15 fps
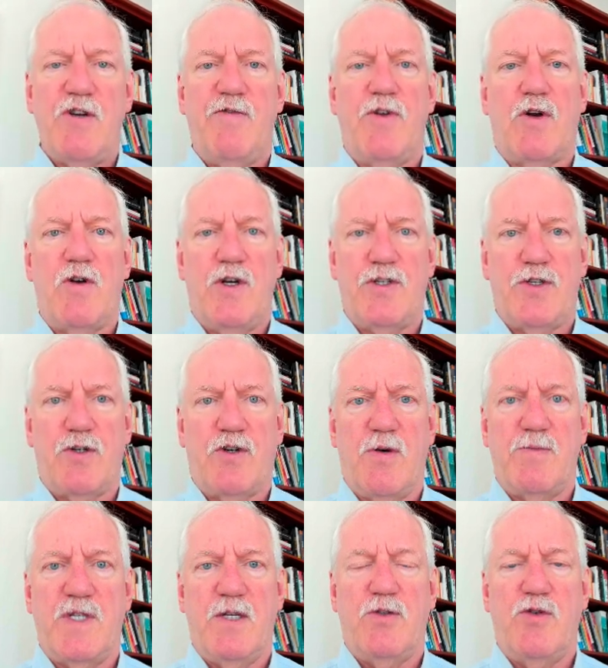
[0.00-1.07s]
of the cluster
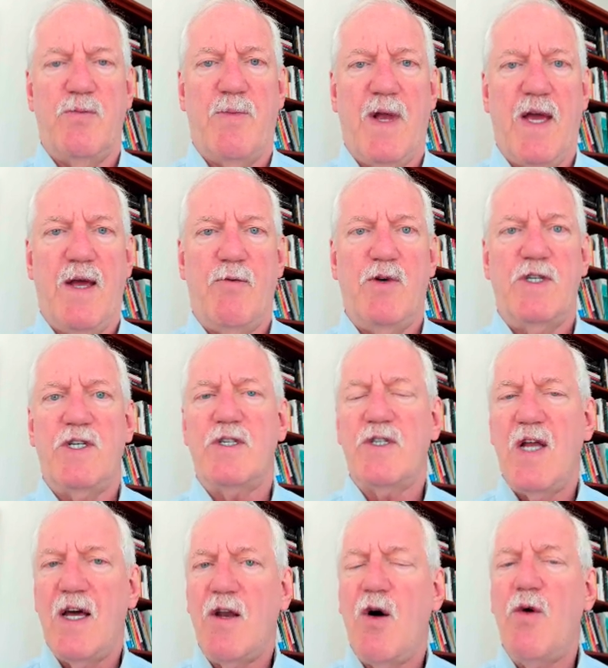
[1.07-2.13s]
comes into play, which is
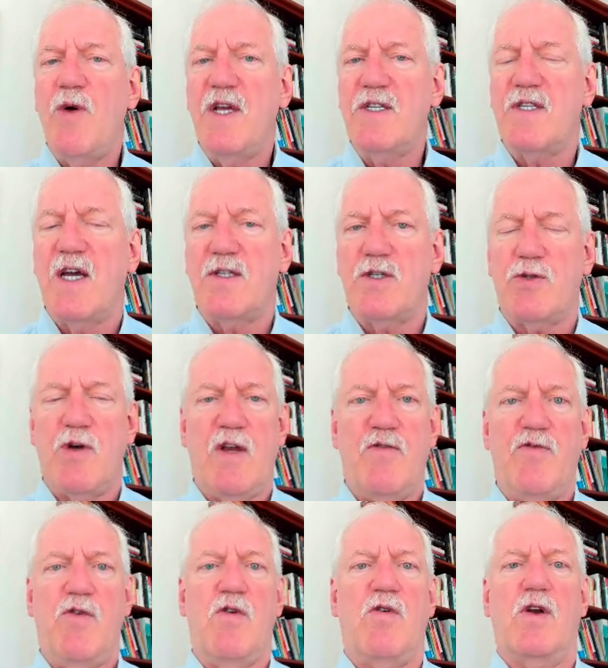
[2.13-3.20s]
not always that
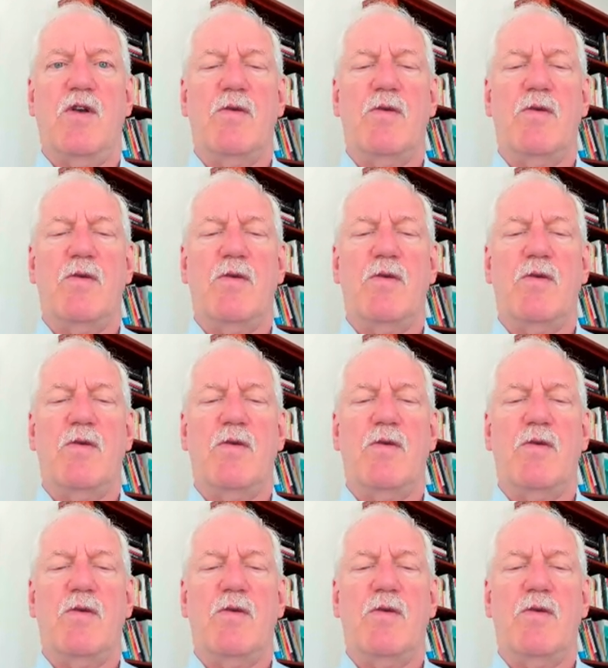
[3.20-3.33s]
straightforward.